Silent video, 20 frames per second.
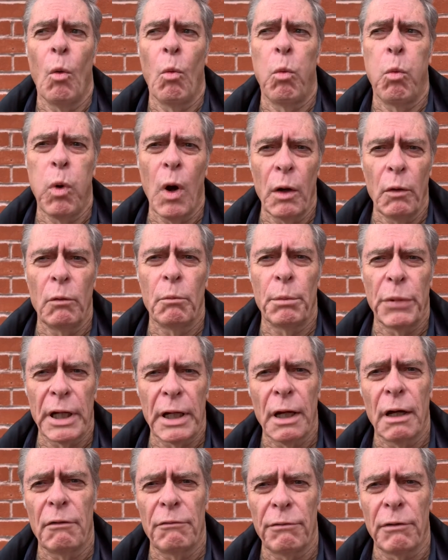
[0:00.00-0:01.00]
won't be
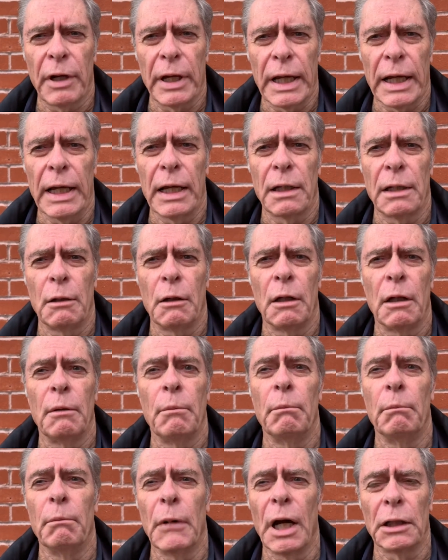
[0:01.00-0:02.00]
covering it
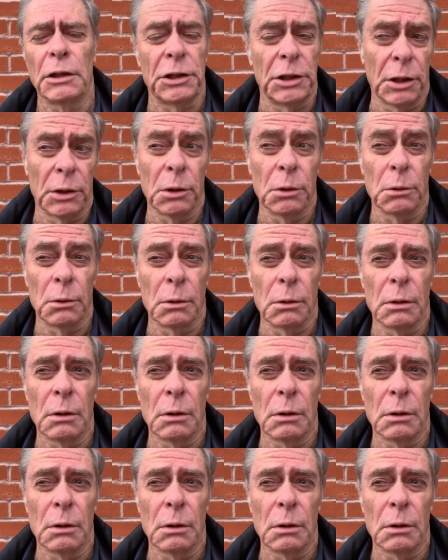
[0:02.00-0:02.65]
much at all.